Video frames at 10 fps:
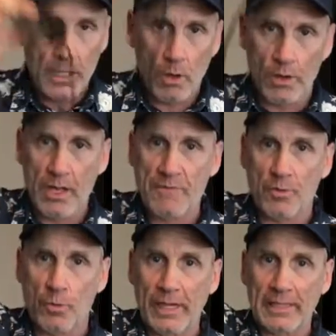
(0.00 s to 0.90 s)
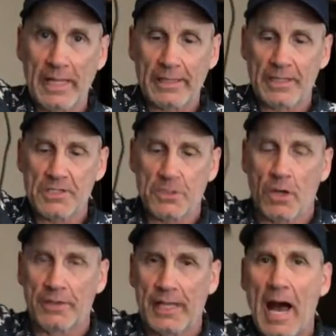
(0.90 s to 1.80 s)
or you have a rig like this
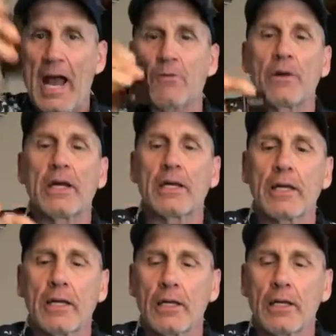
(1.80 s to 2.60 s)
called an iRig.